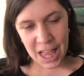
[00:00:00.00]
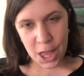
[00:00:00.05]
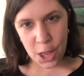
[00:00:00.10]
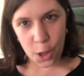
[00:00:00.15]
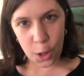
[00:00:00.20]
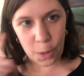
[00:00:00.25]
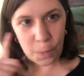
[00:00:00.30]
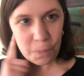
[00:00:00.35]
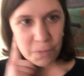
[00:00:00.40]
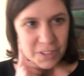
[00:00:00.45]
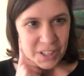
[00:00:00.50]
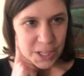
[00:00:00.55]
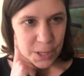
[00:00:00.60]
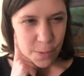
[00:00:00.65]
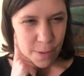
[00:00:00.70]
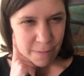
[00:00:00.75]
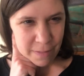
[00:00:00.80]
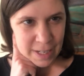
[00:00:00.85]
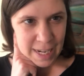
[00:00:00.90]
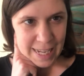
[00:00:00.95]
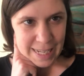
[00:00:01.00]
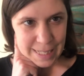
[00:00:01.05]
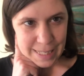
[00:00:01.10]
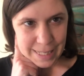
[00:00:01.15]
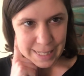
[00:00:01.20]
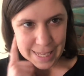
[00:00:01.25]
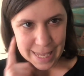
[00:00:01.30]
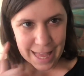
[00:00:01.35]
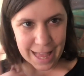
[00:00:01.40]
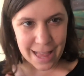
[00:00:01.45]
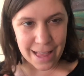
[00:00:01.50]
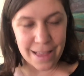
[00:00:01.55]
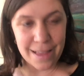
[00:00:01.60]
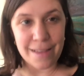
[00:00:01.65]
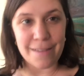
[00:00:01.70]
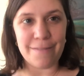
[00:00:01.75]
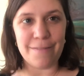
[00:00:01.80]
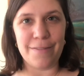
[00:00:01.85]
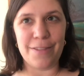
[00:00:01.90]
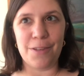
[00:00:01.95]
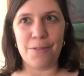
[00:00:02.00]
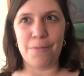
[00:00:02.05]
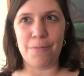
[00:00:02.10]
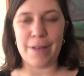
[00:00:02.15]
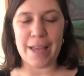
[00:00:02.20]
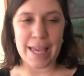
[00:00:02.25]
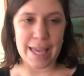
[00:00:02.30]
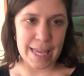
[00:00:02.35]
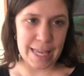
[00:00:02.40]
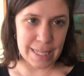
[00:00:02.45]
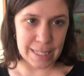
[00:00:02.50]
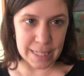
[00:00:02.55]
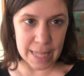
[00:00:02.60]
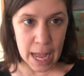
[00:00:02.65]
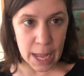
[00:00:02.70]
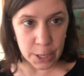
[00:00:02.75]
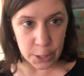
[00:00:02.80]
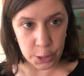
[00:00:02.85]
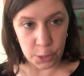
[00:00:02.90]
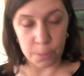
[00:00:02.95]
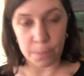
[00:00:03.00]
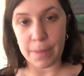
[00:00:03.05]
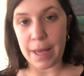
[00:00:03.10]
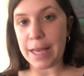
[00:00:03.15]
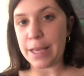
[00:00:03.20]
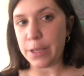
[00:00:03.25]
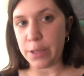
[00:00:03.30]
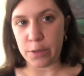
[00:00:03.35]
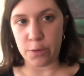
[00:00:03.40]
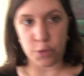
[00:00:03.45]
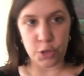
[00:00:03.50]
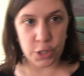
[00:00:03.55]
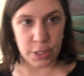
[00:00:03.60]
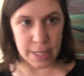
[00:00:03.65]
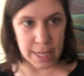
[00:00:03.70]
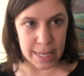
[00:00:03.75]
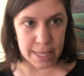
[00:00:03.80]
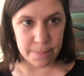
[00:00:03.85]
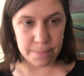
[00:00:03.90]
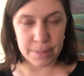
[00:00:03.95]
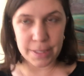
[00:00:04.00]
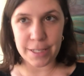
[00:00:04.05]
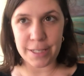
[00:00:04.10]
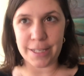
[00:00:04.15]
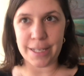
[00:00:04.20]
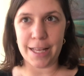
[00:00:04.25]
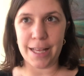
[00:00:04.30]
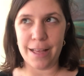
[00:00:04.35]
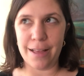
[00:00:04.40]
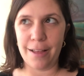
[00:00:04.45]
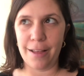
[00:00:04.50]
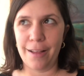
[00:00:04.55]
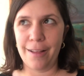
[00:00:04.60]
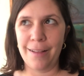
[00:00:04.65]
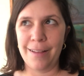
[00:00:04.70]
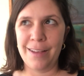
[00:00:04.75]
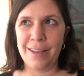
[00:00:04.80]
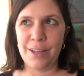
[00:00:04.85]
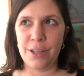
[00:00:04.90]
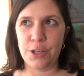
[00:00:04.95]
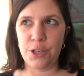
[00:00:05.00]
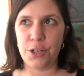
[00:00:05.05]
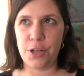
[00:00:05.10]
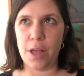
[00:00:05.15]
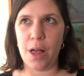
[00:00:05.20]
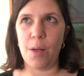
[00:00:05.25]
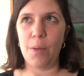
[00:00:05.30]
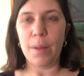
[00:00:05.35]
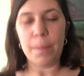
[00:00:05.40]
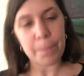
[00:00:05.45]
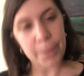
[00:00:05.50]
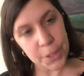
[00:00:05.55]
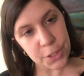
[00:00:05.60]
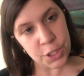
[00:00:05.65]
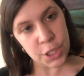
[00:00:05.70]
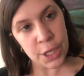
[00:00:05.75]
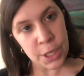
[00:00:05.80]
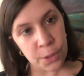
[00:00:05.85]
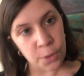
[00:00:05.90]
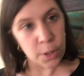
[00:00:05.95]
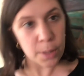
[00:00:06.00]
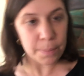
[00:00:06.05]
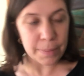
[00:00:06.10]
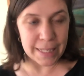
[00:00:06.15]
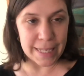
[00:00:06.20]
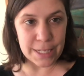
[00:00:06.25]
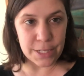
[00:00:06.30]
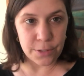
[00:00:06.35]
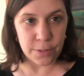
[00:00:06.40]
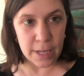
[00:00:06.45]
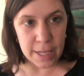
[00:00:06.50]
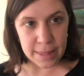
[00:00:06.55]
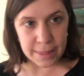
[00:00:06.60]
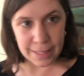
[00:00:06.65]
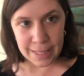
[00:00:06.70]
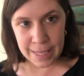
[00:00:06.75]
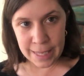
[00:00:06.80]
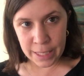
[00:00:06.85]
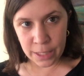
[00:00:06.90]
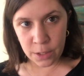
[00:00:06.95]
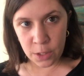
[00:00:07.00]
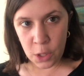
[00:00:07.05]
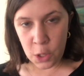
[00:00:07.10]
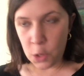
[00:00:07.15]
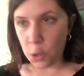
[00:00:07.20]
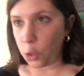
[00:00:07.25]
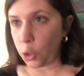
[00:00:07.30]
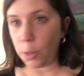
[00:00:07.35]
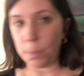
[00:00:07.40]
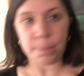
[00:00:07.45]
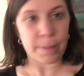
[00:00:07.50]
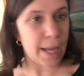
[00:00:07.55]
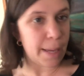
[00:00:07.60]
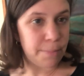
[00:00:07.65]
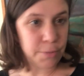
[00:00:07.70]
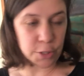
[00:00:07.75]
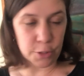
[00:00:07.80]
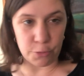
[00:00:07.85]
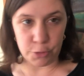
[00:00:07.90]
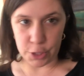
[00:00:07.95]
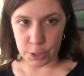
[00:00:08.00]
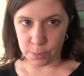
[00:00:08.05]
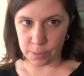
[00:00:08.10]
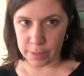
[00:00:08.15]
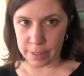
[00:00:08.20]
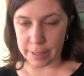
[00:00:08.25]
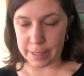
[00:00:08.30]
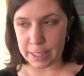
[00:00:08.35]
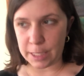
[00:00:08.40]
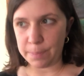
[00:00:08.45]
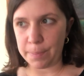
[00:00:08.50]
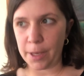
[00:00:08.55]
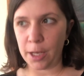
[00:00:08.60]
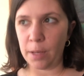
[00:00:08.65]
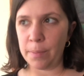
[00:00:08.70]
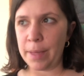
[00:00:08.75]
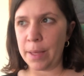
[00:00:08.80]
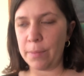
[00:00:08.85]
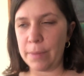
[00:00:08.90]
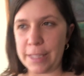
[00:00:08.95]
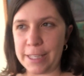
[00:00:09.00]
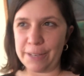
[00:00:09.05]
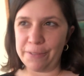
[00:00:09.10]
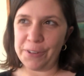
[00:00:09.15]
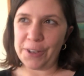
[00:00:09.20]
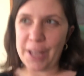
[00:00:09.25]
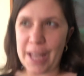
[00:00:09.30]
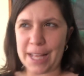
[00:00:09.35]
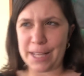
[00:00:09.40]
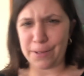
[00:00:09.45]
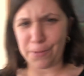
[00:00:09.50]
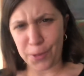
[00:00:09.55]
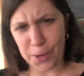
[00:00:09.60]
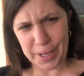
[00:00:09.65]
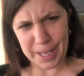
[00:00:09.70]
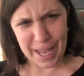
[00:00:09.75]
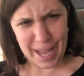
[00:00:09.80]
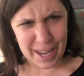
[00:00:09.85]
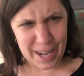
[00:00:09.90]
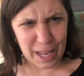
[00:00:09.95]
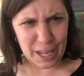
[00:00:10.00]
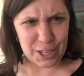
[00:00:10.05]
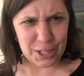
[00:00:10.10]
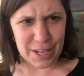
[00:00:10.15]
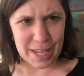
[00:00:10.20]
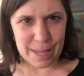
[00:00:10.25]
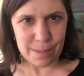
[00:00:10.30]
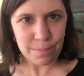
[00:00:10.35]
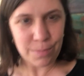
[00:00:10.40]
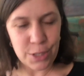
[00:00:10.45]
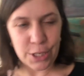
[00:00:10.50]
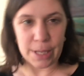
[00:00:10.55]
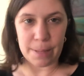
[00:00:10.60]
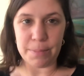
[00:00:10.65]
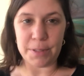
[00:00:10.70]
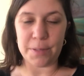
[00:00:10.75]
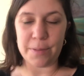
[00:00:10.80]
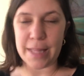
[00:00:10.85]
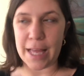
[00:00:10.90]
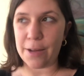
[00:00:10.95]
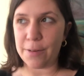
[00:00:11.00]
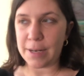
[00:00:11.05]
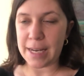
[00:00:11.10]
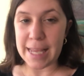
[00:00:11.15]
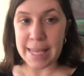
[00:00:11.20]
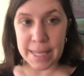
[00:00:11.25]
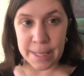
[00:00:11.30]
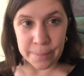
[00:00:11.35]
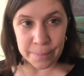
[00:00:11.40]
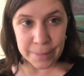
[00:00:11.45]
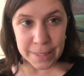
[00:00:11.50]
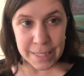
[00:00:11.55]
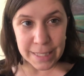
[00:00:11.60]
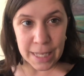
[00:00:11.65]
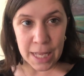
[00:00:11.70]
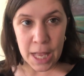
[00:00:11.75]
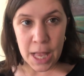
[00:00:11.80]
Hopefully you have an idea of the ways that you might use shapes to show a person or a place or a thing, or perhaps you just want to experiment with different kinds of organic shapes without names.